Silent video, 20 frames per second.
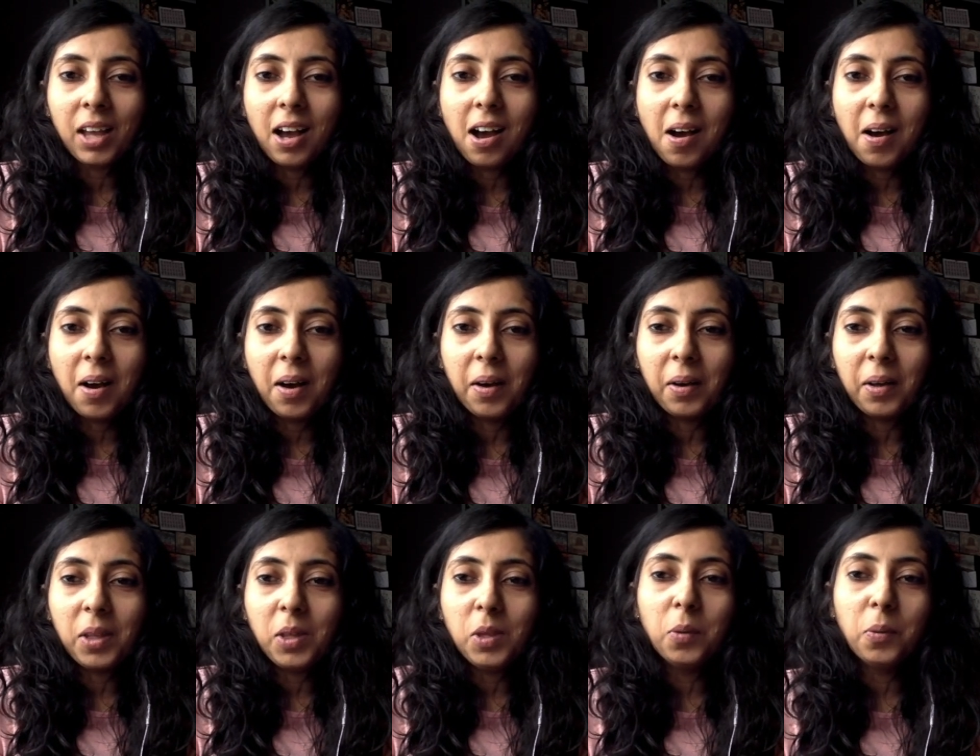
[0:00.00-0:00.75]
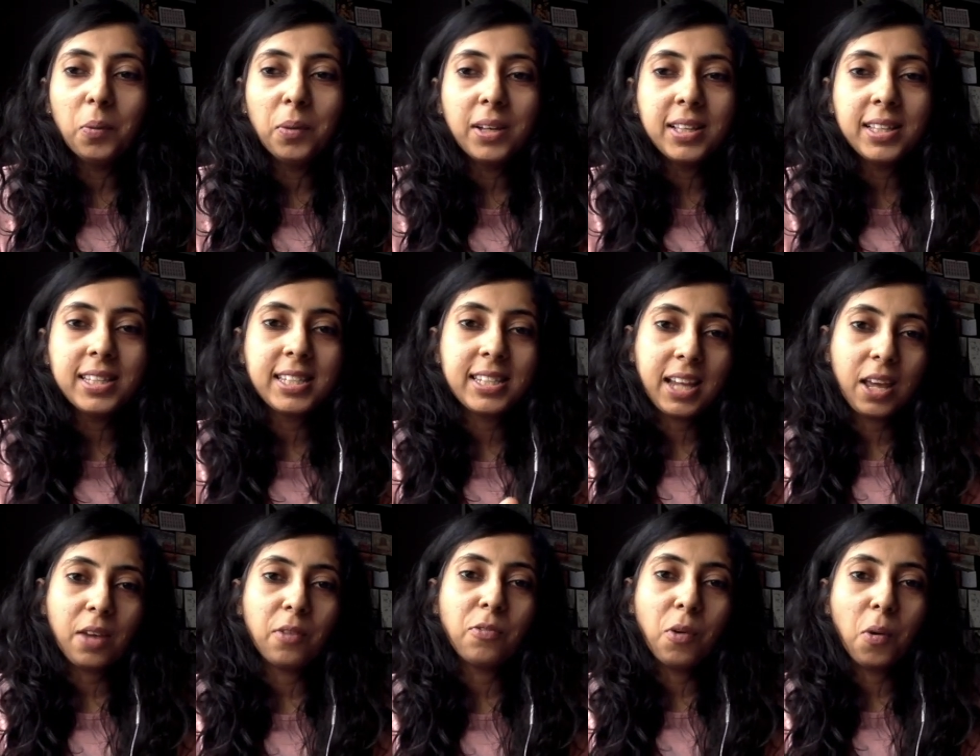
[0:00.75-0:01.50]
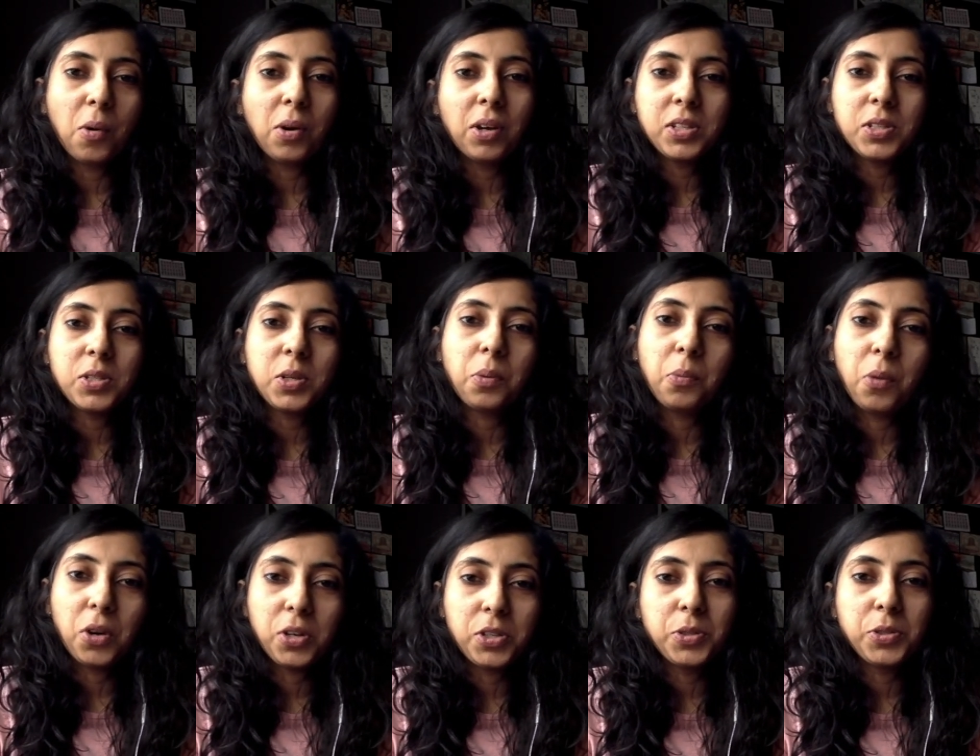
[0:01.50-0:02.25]
uh, you will stay focused on
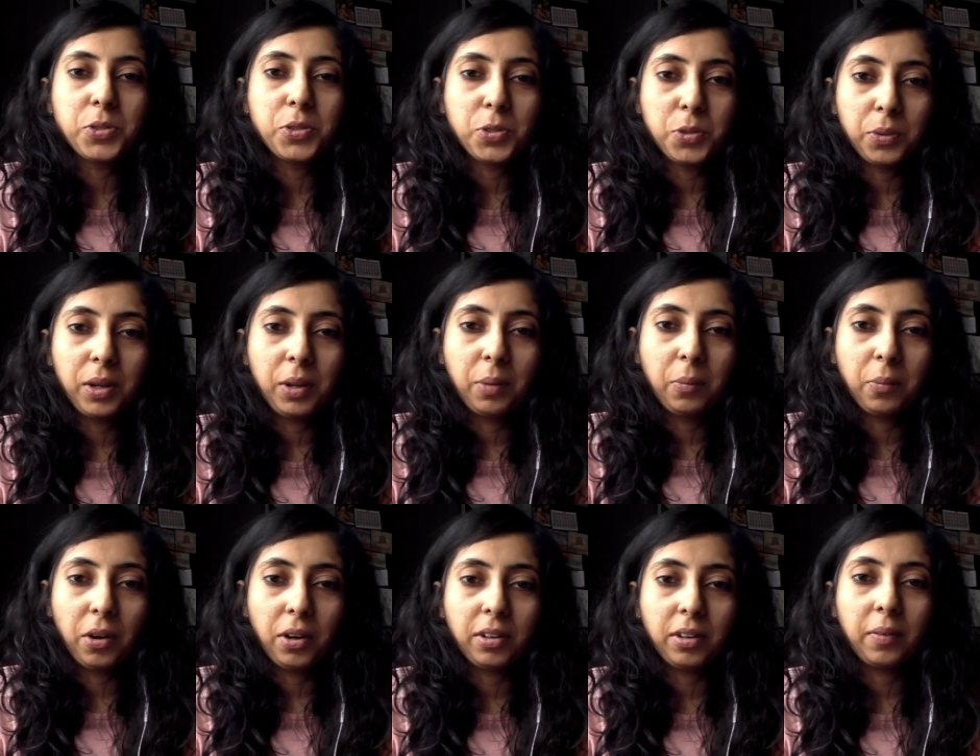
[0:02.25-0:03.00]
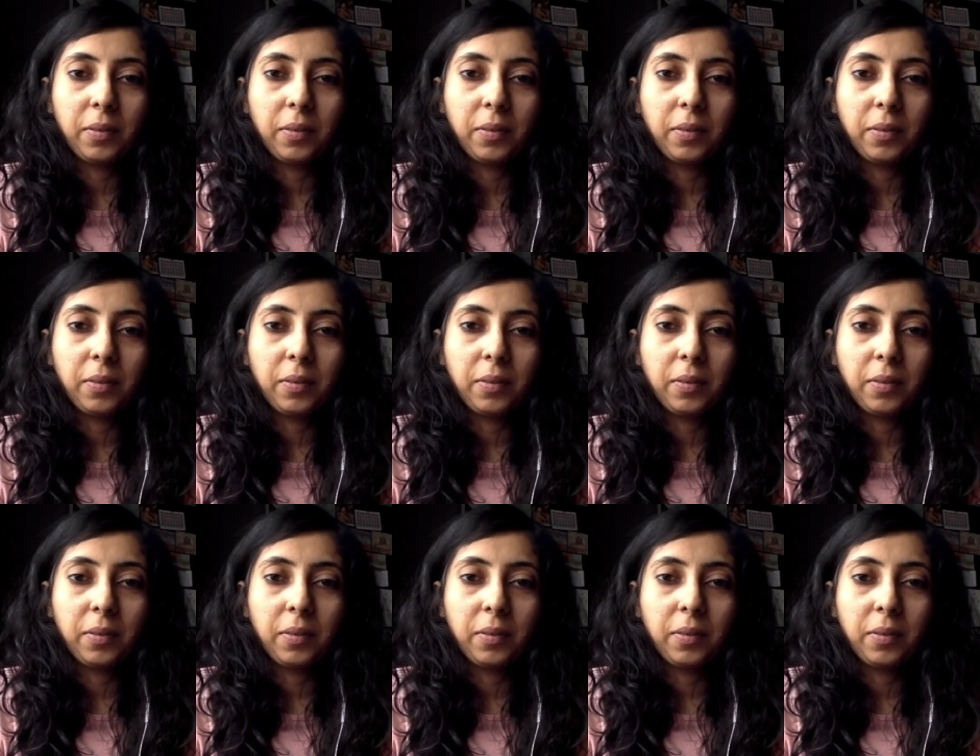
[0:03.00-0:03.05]
what you truly want.